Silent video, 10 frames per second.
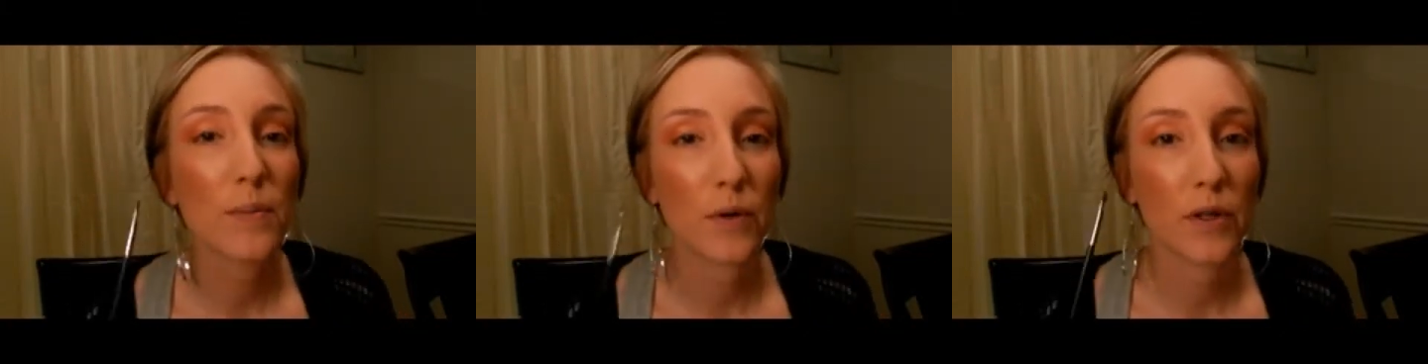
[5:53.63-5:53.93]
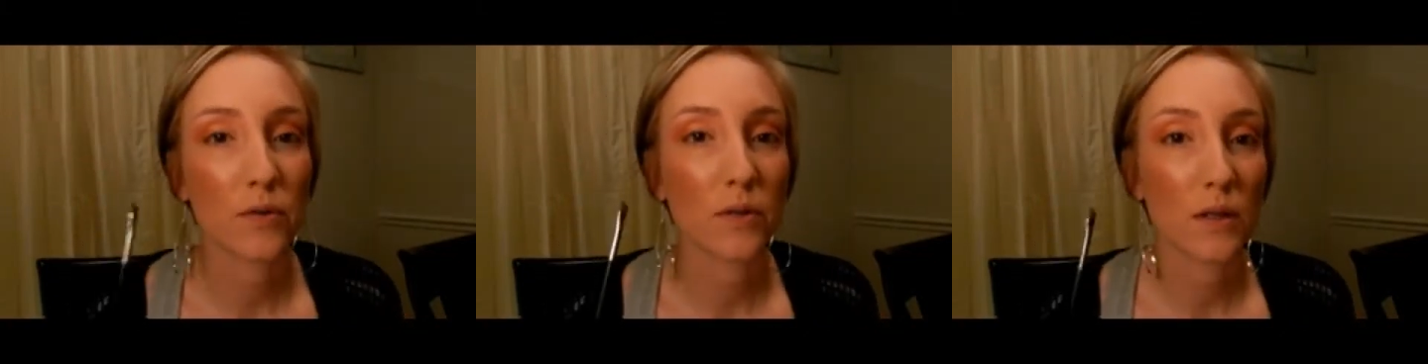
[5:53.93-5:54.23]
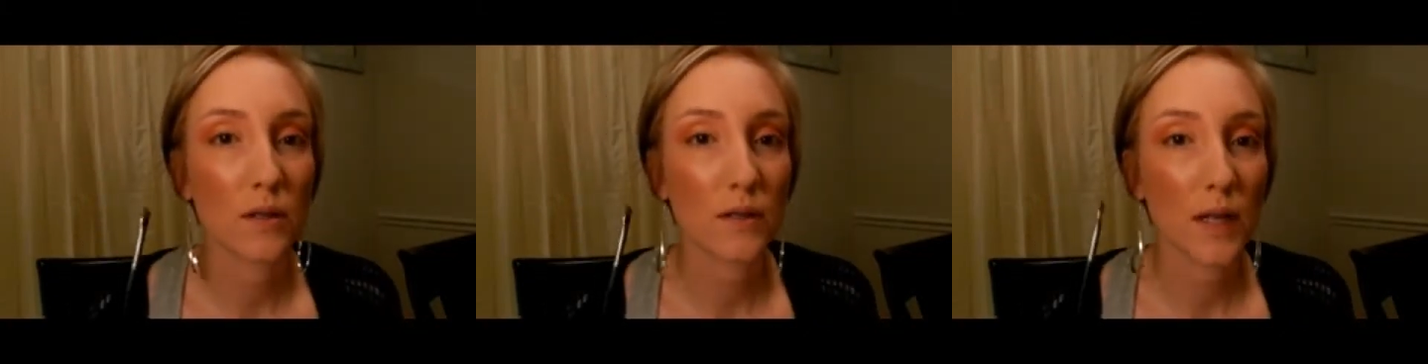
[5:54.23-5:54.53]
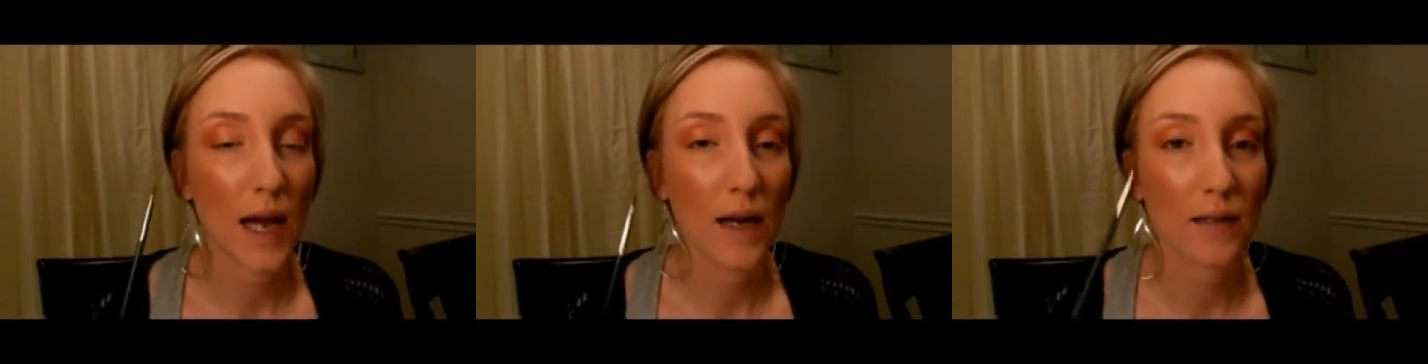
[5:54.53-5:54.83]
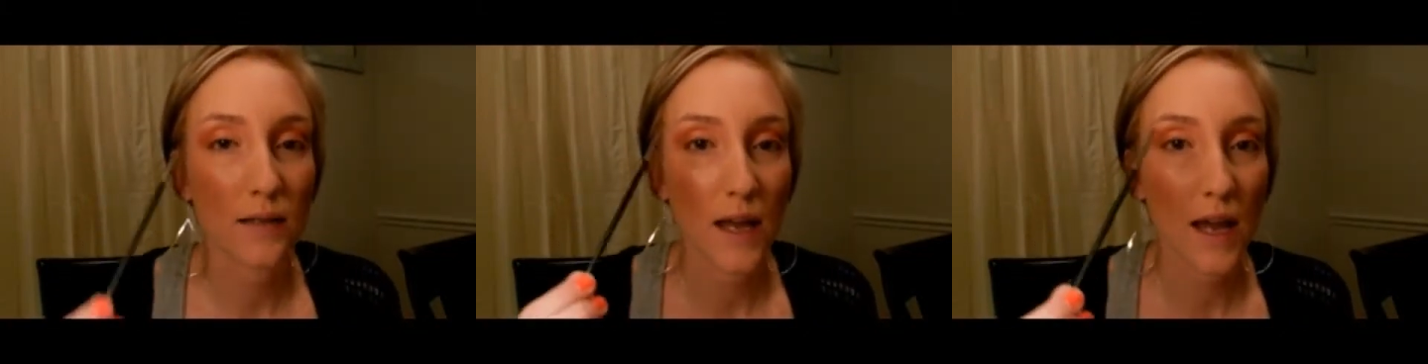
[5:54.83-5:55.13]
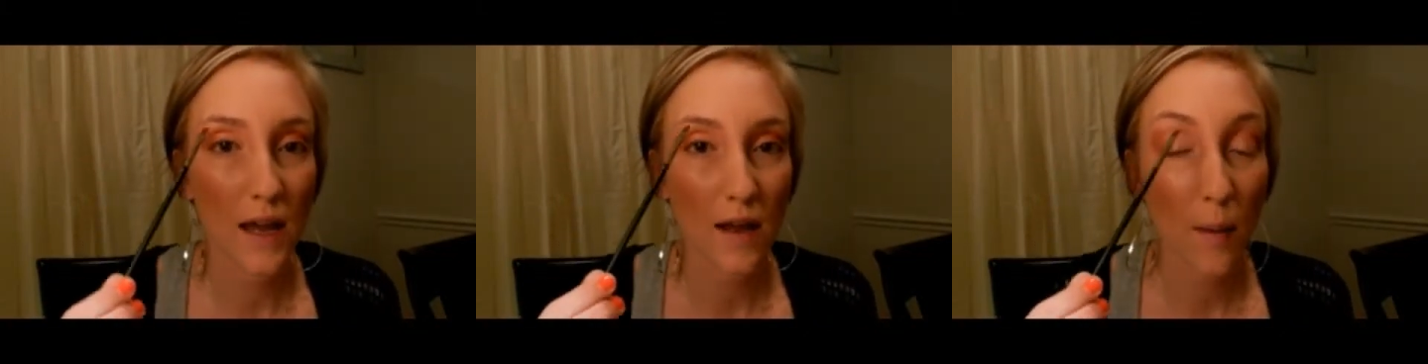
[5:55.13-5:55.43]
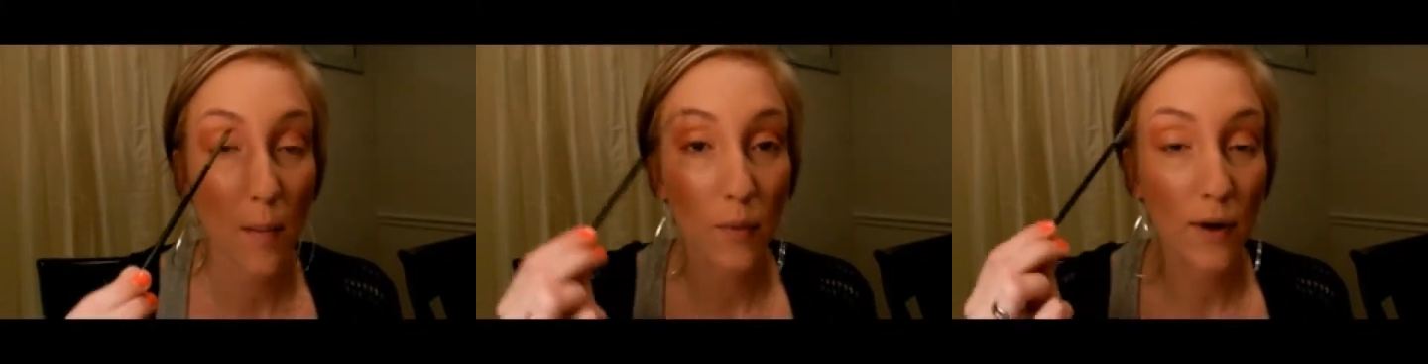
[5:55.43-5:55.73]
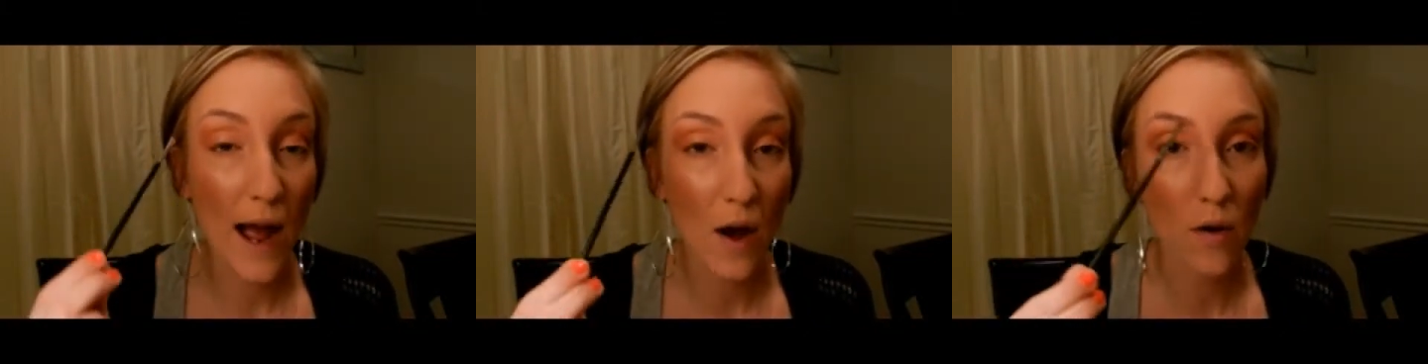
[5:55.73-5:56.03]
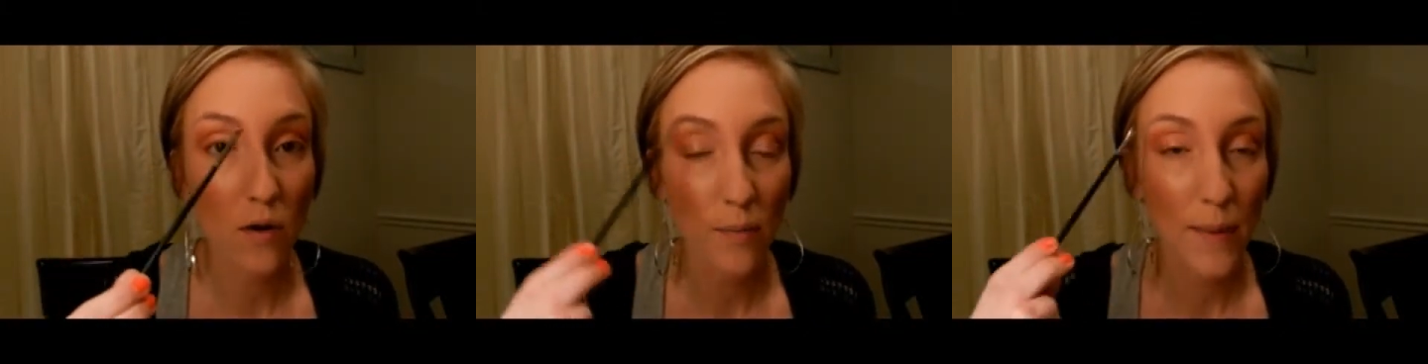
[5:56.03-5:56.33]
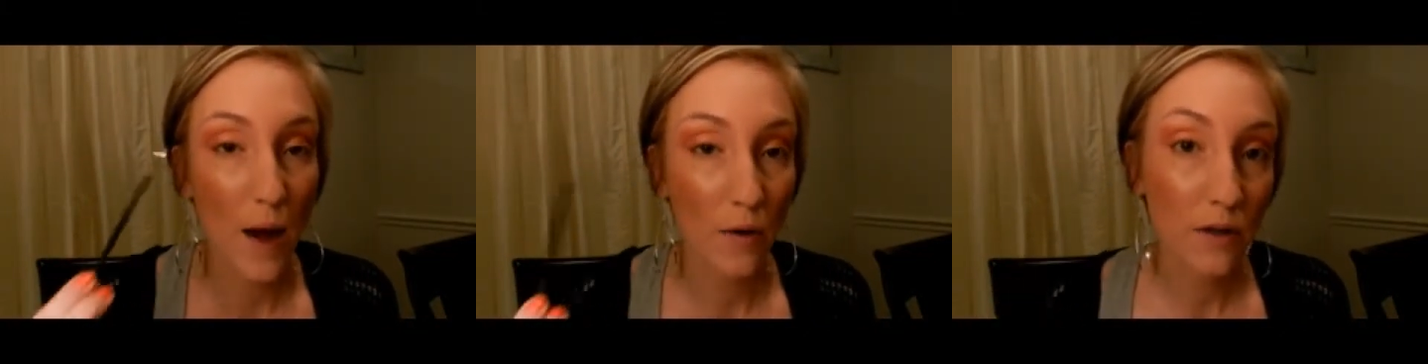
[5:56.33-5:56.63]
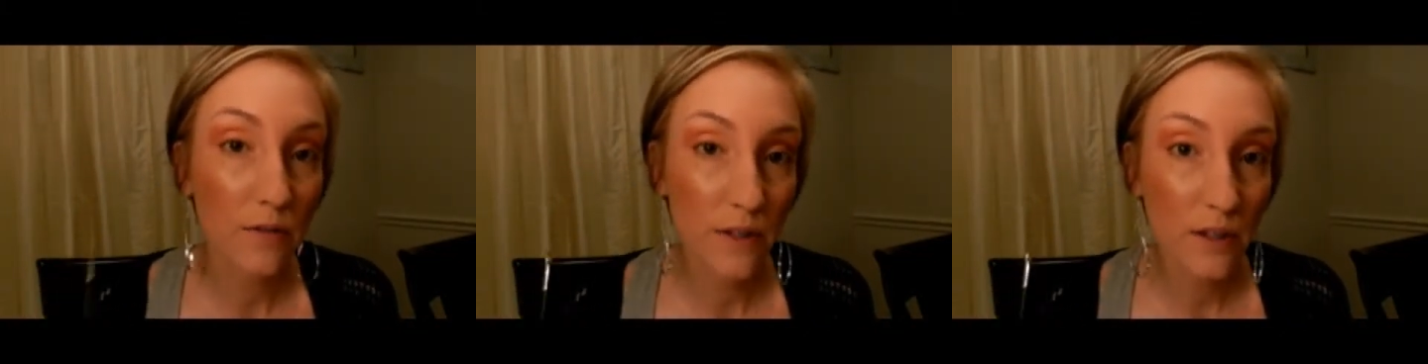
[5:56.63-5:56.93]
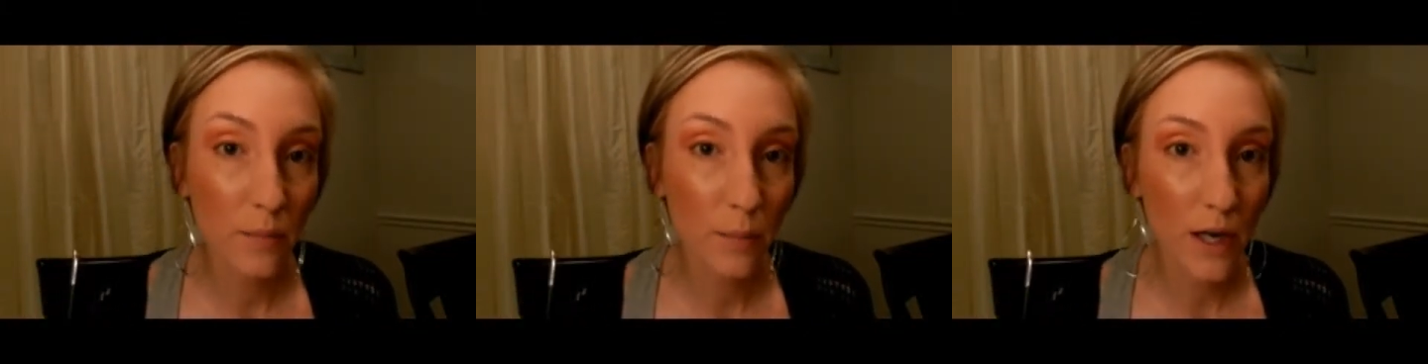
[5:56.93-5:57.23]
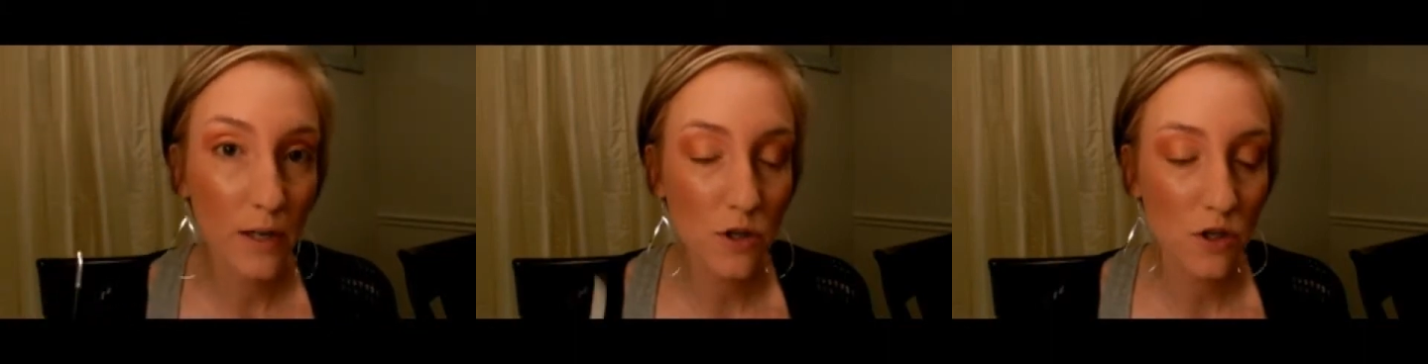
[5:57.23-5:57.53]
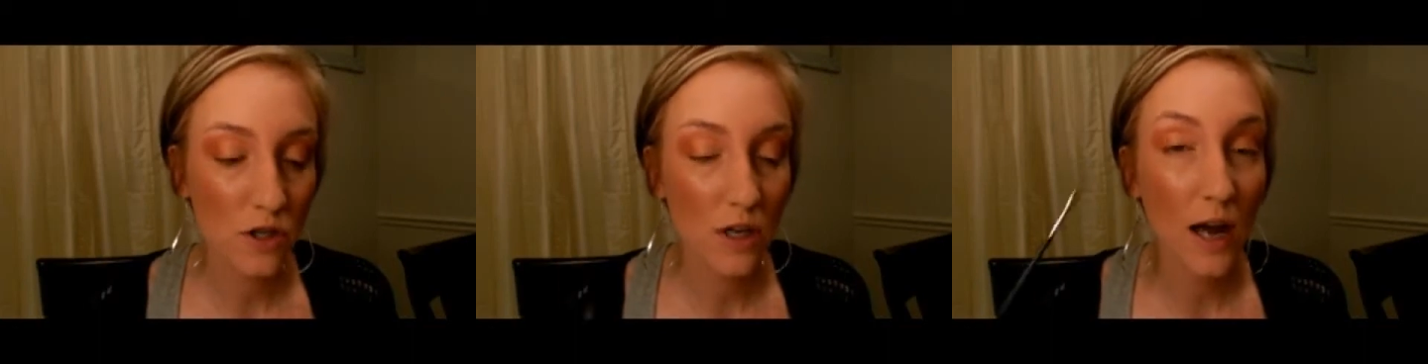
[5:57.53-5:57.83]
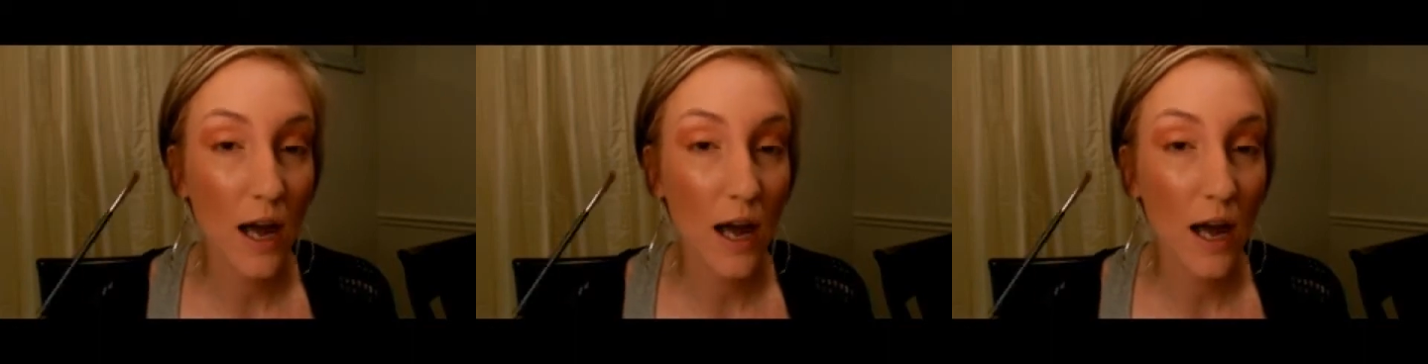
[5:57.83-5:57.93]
people use this as a brow powder filler brush.